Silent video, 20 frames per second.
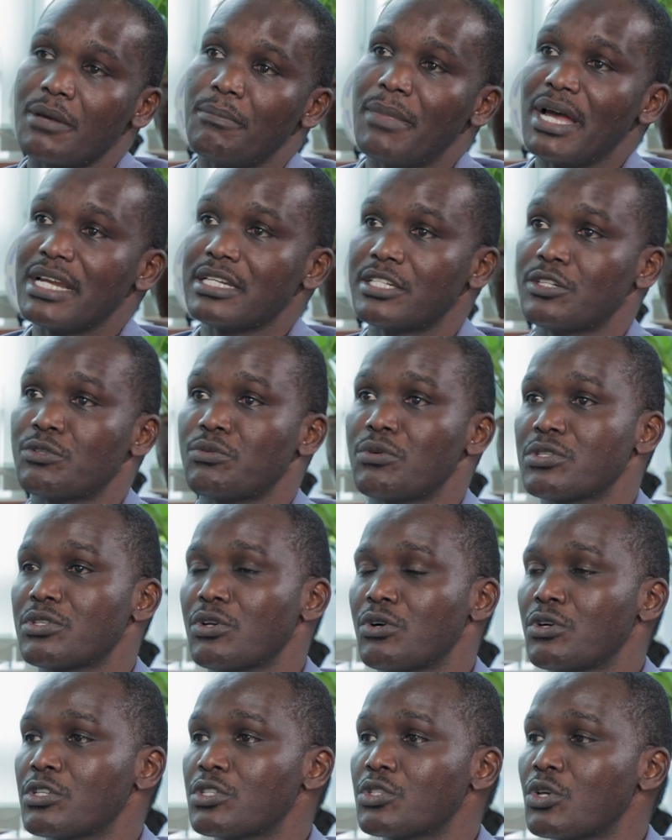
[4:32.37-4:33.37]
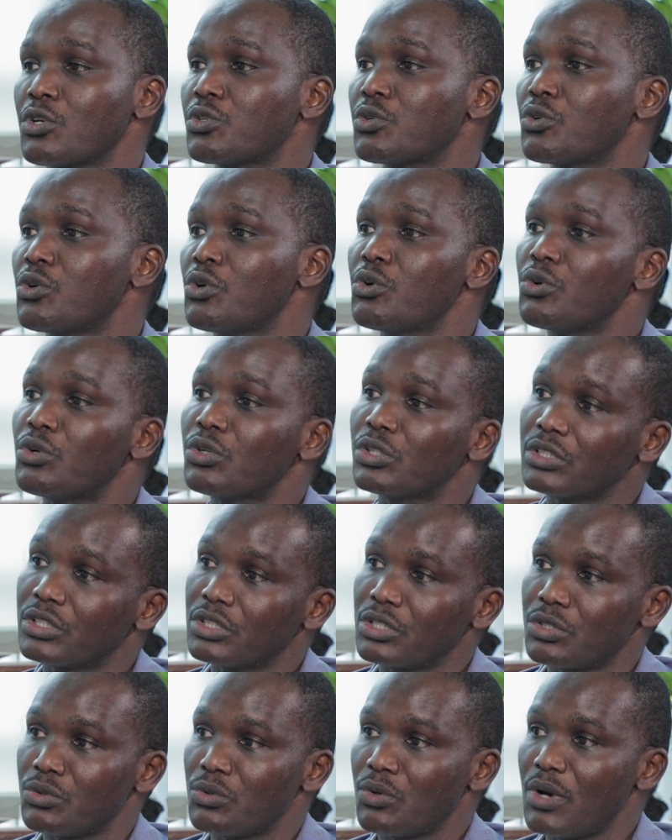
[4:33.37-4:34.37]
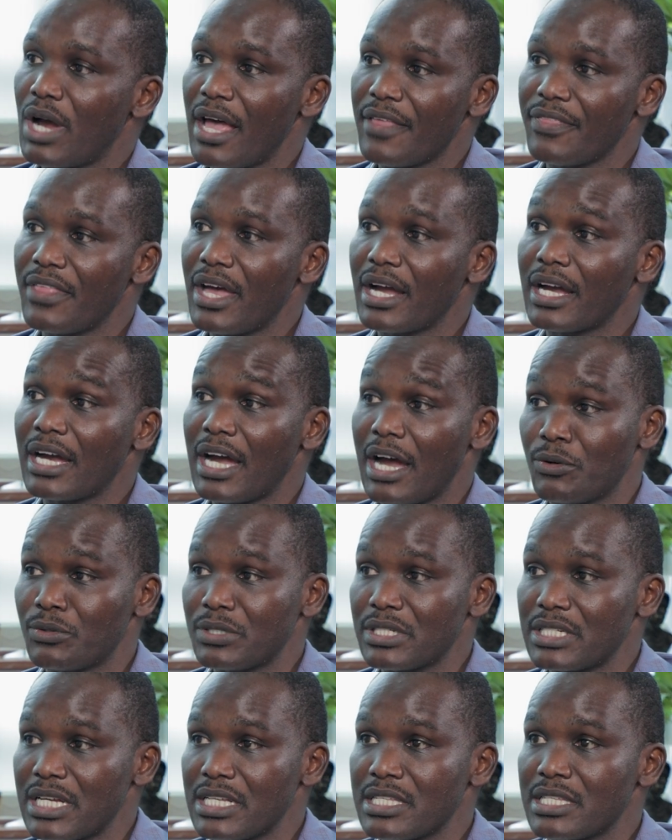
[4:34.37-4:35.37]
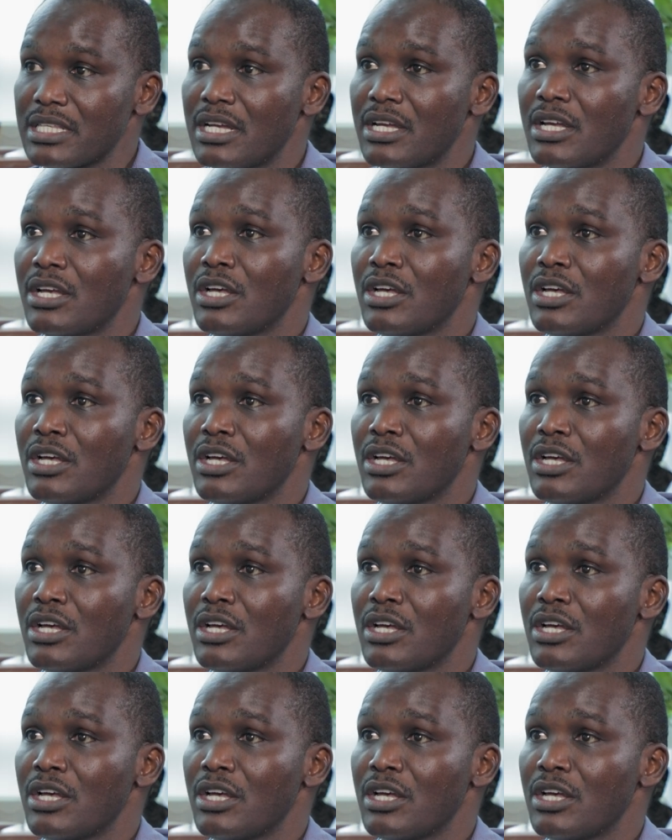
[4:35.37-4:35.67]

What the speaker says: But it was also to look through other counters.